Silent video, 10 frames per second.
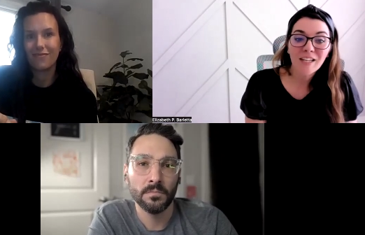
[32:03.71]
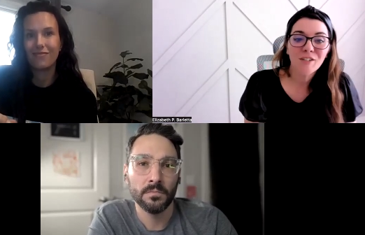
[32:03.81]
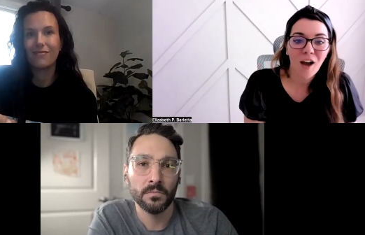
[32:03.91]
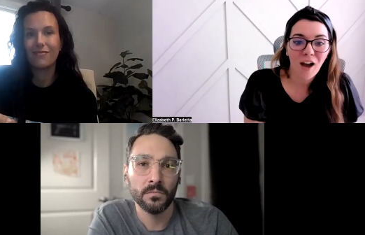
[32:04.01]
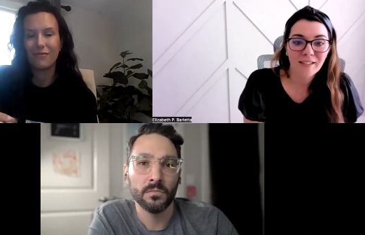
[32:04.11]

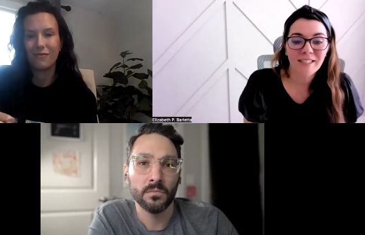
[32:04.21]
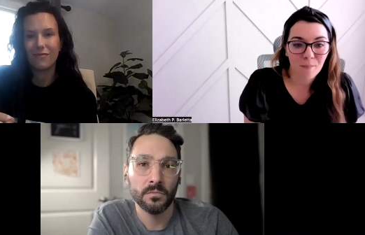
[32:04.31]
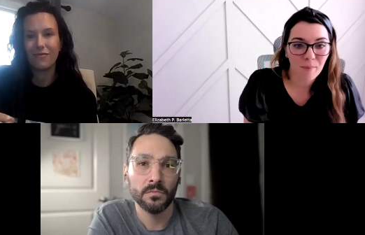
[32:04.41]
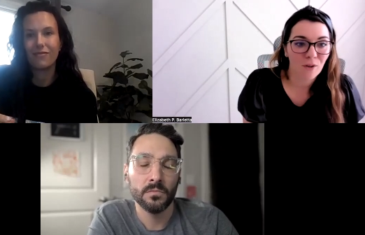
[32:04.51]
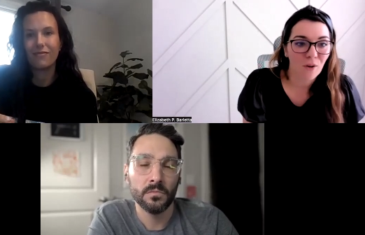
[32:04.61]
Speaker 1: not
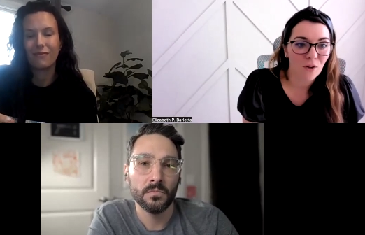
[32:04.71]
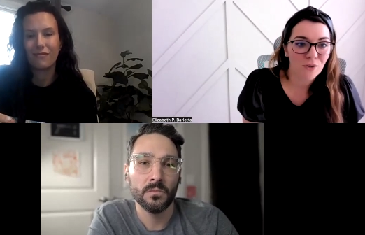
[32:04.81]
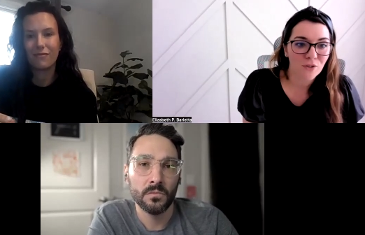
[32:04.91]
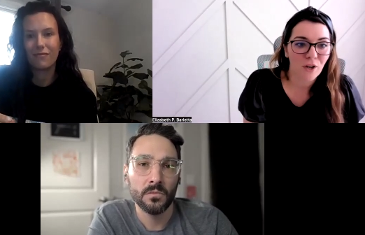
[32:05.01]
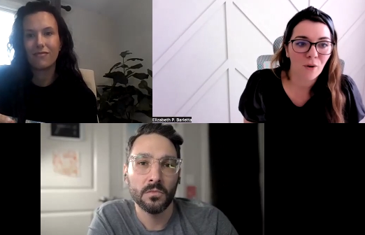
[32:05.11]

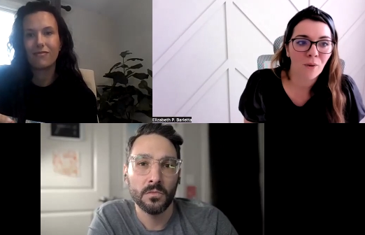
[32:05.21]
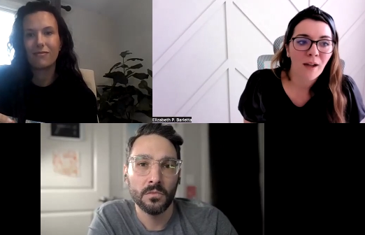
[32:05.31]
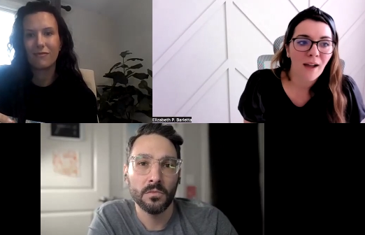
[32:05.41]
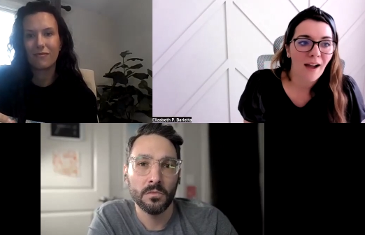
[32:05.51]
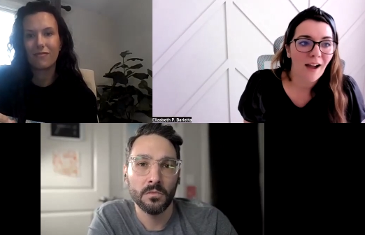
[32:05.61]
typical.
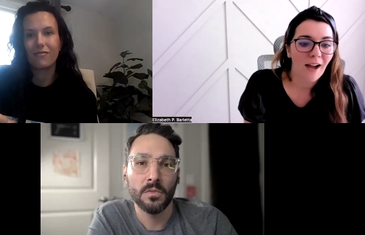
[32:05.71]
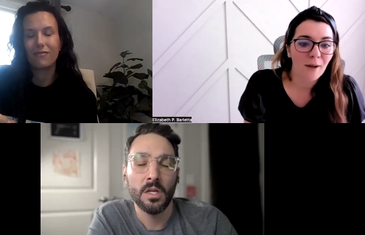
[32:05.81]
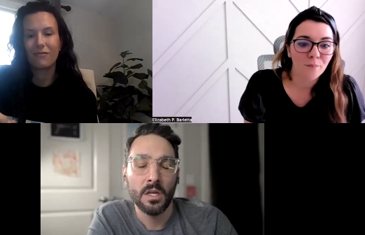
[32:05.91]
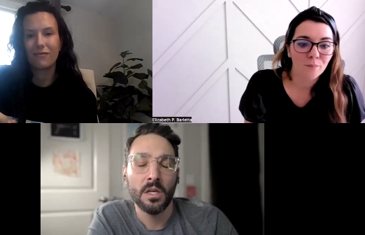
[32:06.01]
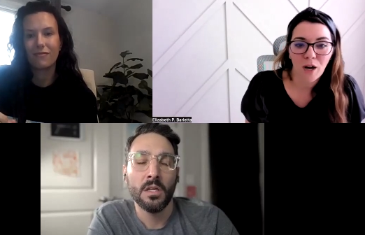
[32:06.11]
So
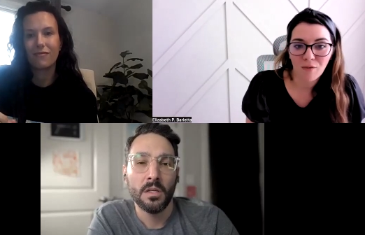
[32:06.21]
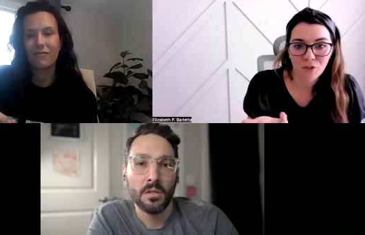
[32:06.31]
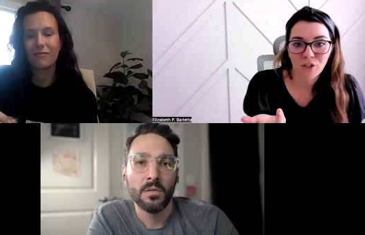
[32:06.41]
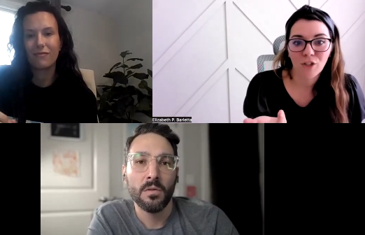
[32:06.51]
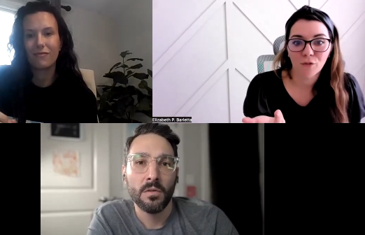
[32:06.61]
um,
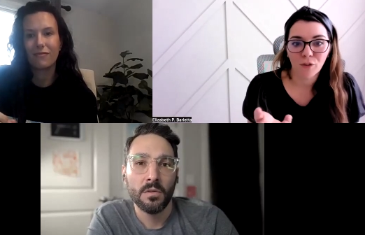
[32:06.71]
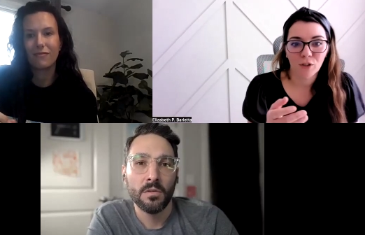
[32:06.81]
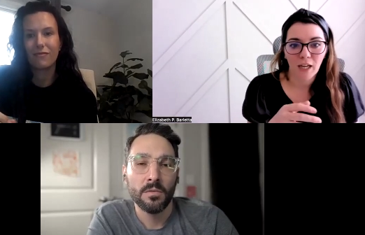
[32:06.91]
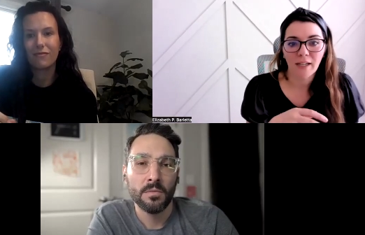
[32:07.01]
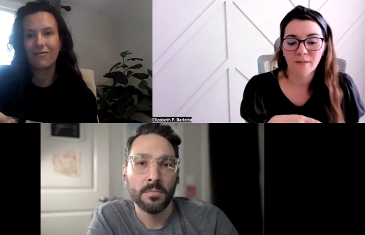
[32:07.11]
bravo to you
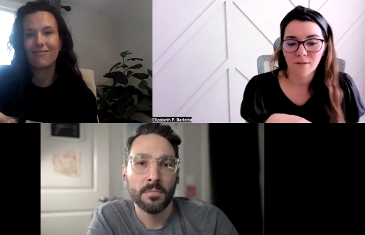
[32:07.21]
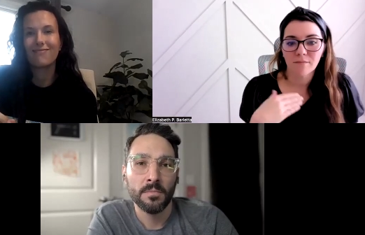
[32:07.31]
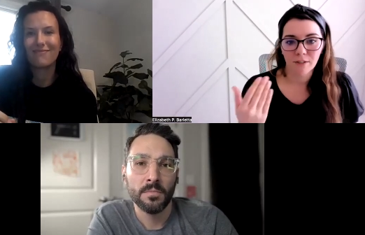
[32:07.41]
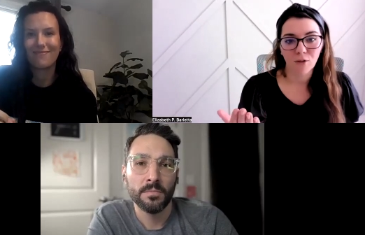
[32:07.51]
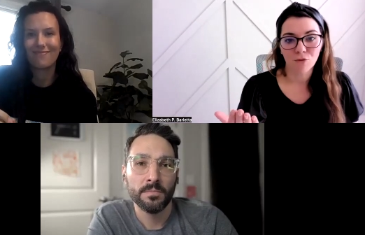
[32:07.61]
for like,
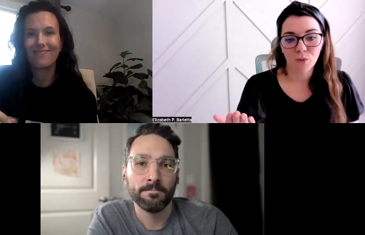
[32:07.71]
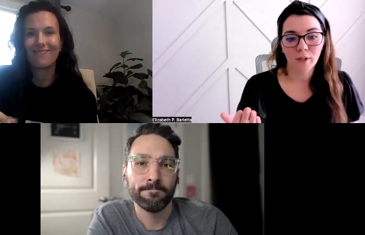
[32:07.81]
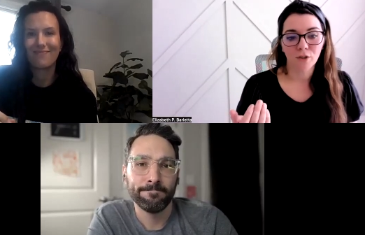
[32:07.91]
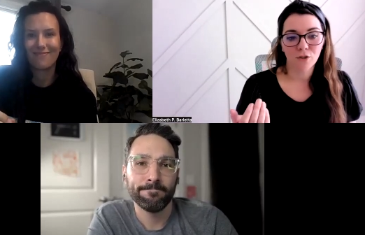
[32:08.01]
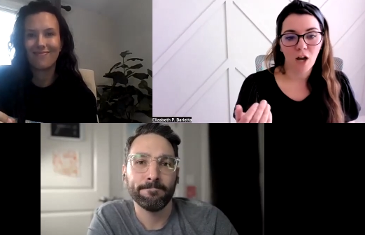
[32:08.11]
you know,
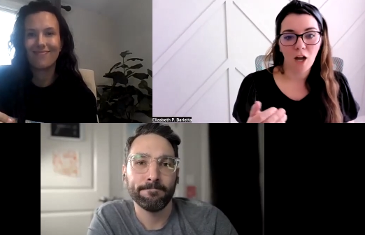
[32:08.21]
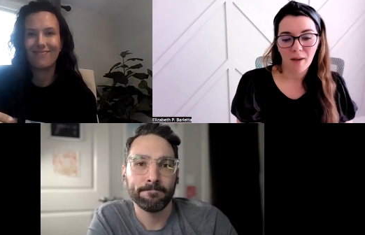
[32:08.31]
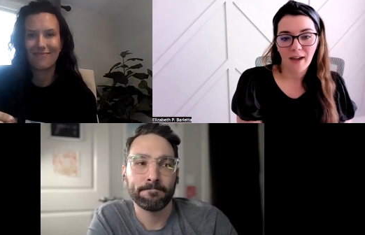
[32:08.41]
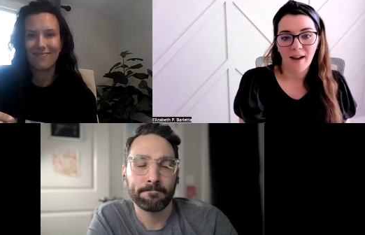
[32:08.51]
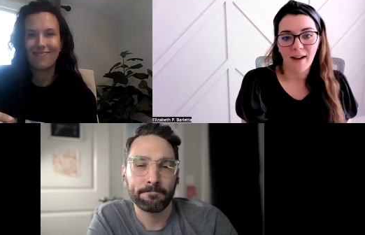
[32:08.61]
doing your
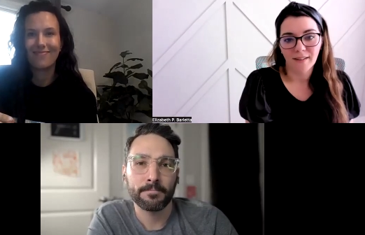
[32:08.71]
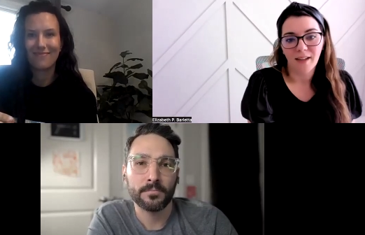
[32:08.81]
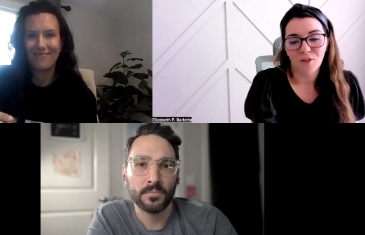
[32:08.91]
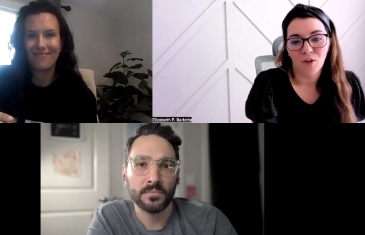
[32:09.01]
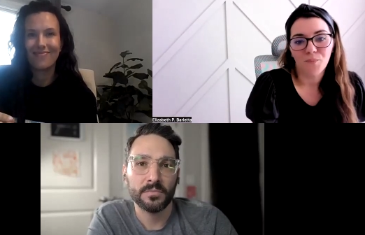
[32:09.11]
job at a high
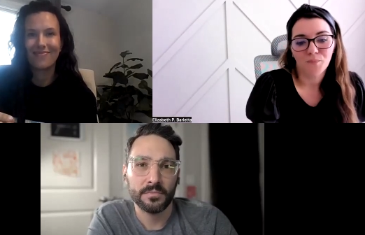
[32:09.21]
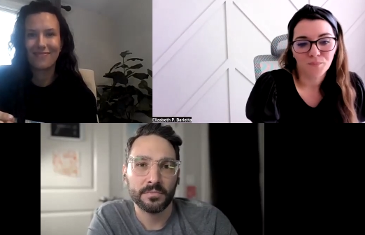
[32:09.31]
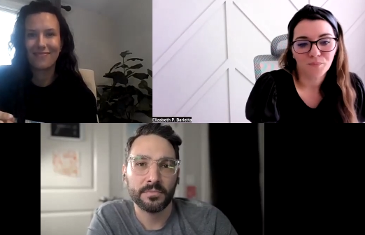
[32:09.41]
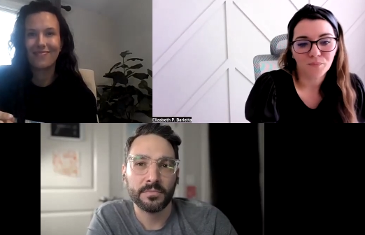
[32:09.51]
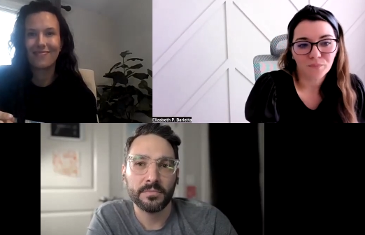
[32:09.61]

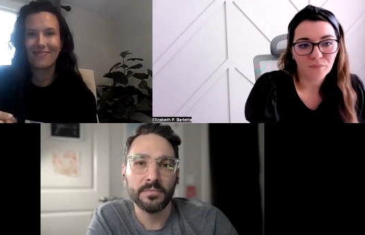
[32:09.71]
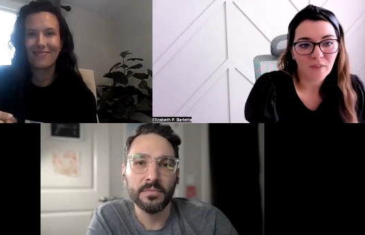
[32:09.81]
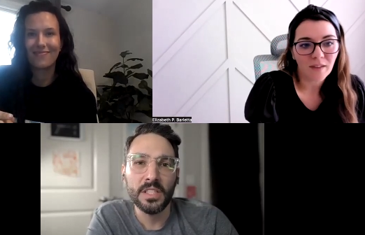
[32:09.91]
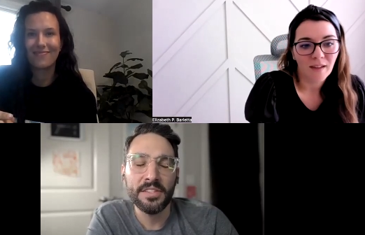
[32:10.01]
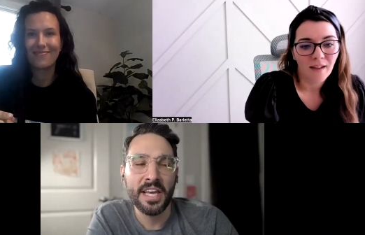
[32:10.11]

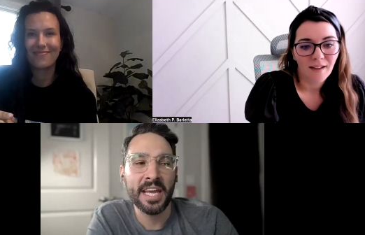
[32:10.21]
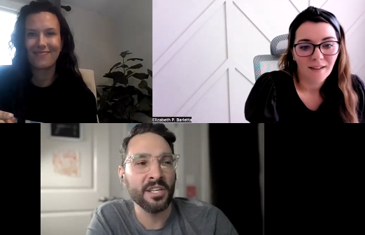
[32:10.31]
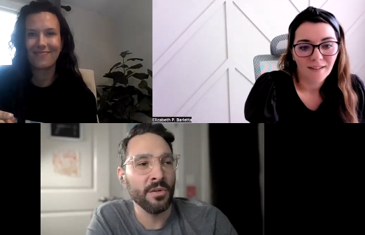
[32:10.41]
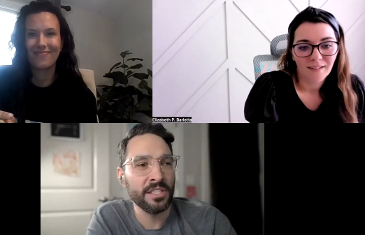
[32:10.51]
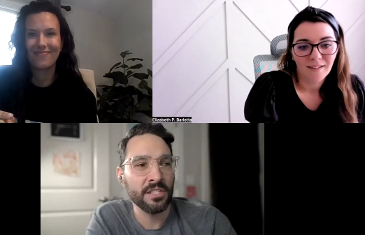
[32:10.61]
Speaker 2: level. Thank you.
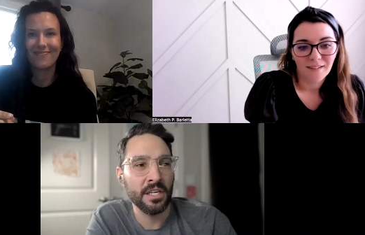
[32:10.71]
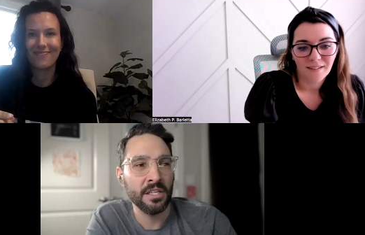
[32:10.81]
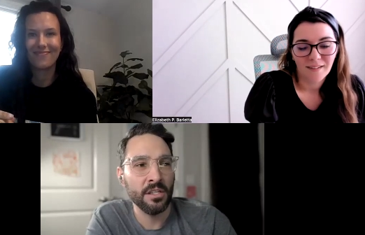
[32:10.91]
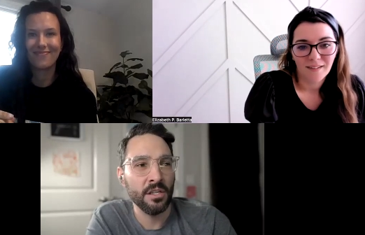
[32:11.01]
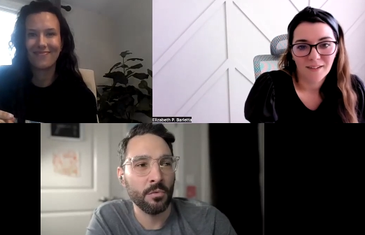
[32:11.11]
It's, it,
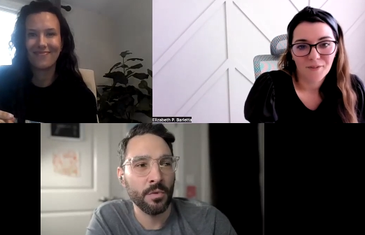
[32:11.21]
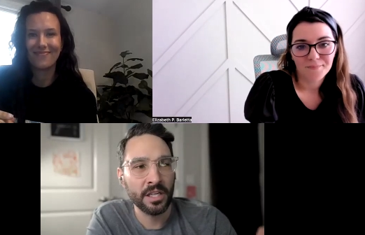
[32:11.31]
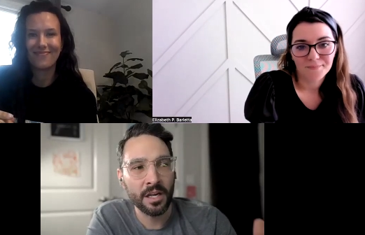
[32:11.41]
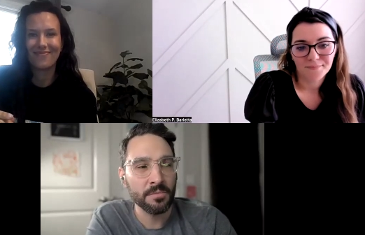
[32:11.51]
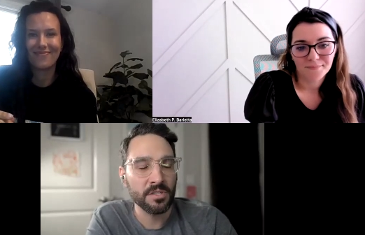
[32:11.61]
you know, when it
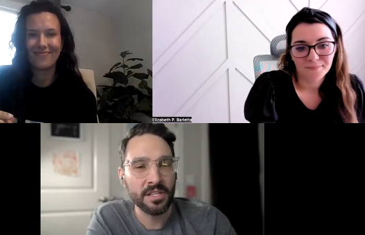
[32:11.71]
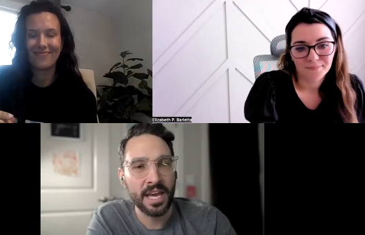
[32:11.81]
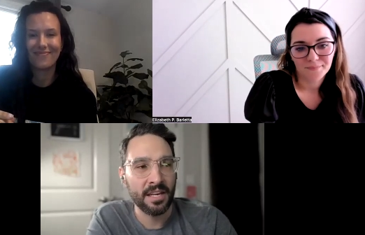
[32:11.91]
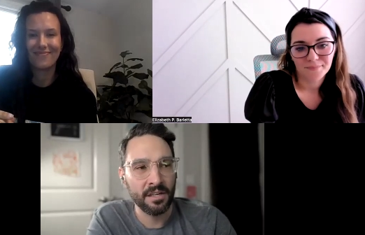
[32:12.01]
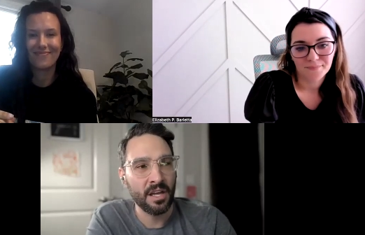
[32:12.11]
comes to that
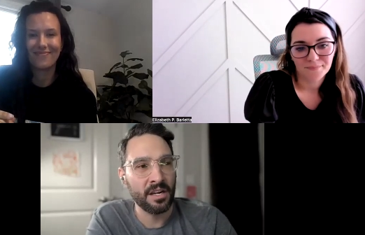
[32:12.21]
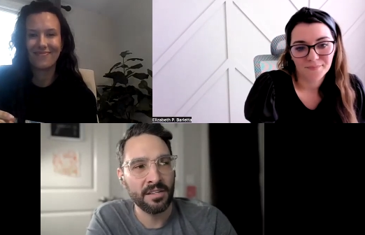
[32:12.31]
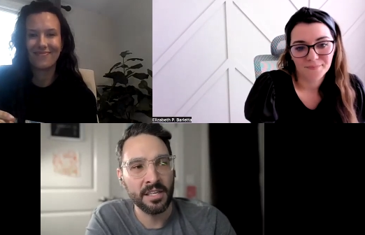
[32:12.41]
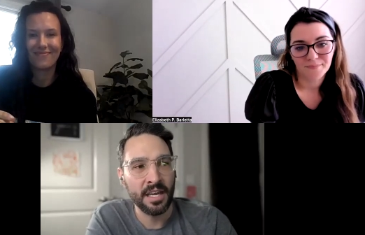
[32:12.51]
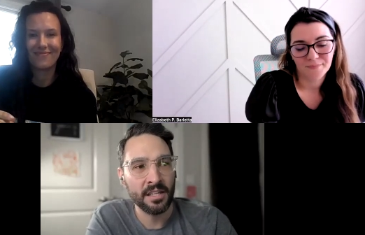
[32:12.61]
and a lot of the
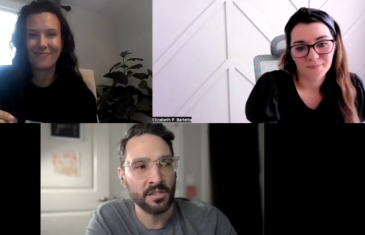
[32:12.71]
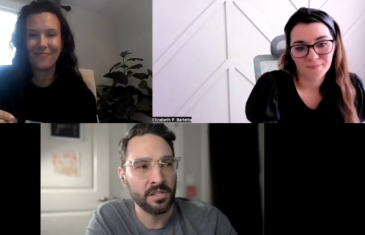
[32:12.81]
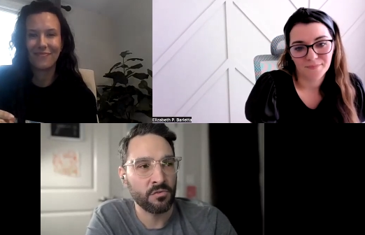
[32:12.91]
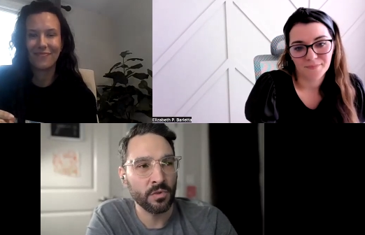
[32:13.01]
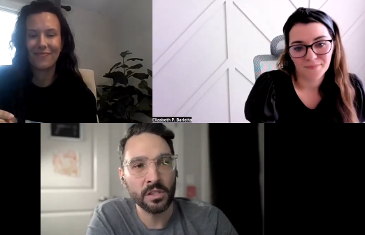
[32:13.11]

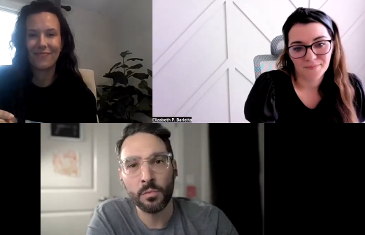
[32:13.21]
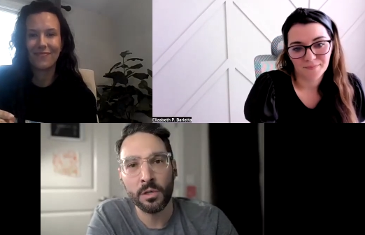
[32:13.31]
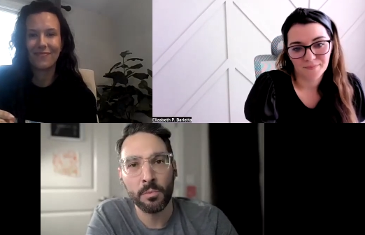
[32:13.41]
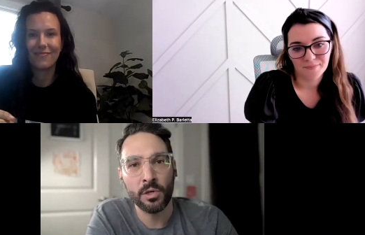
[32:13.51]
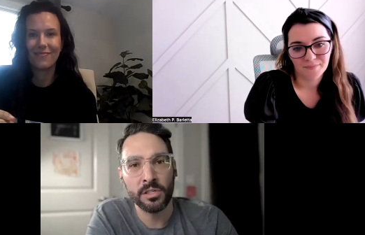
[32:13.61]
analysis, really what it boils